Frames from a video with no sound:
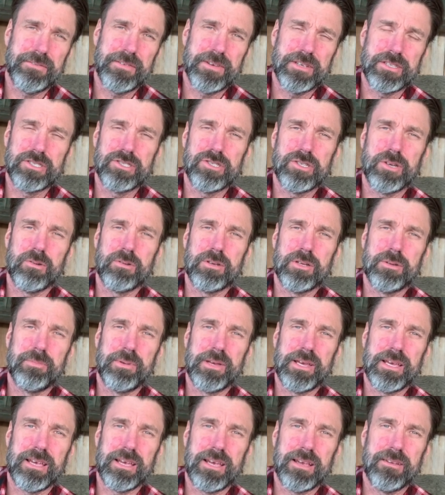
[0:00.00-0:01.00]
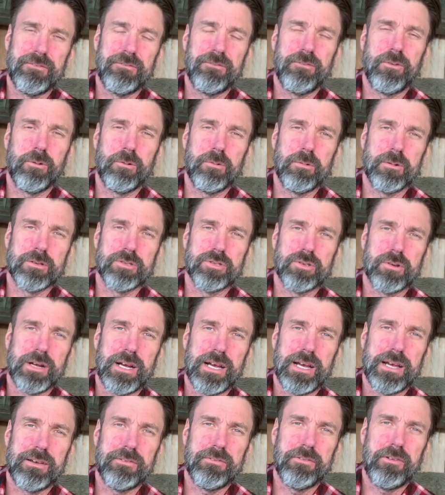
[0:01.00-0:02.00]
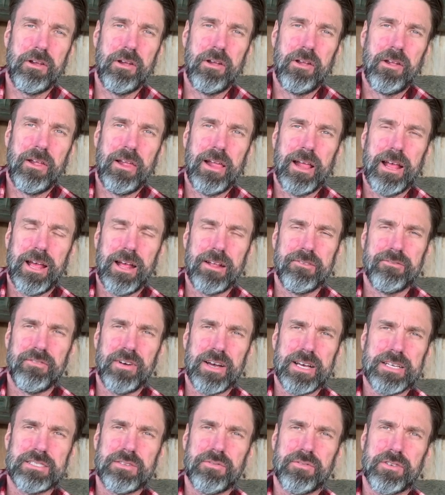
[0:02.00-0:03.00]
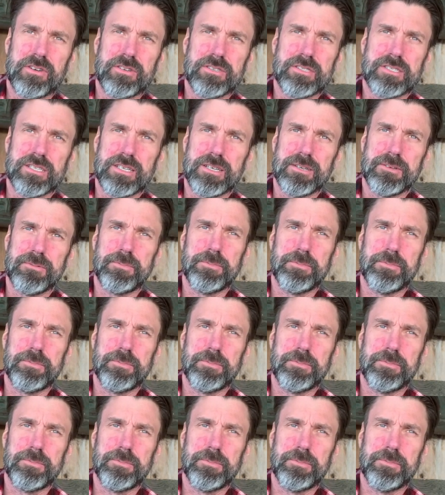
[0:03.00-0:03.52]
it showed to be in four-wheel drive and vice versa.